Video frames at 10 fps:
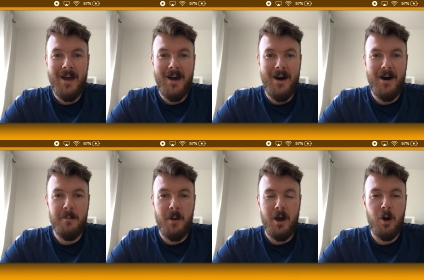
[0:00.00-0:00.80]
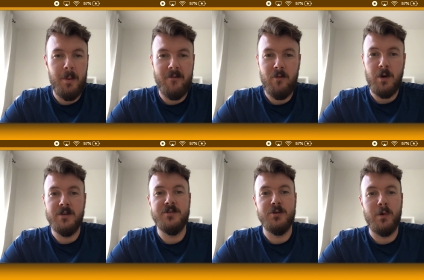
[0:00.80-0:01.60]
I hope everyone
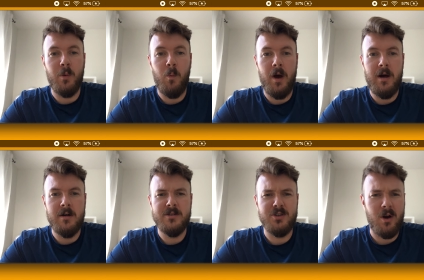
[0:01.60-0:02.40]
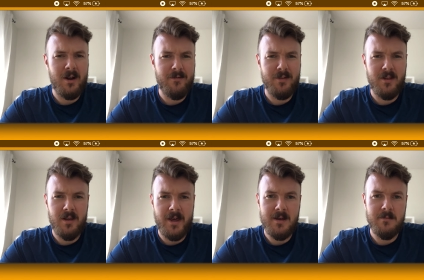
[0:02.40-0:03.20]
is doing well. Sorry for the
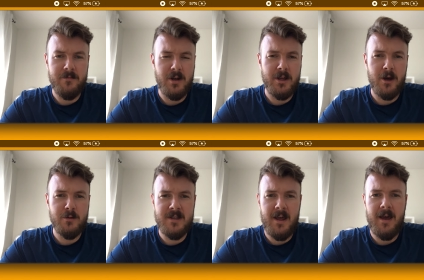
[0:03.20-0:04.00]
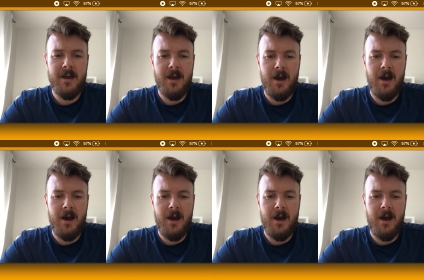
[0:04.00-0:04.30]
late video today.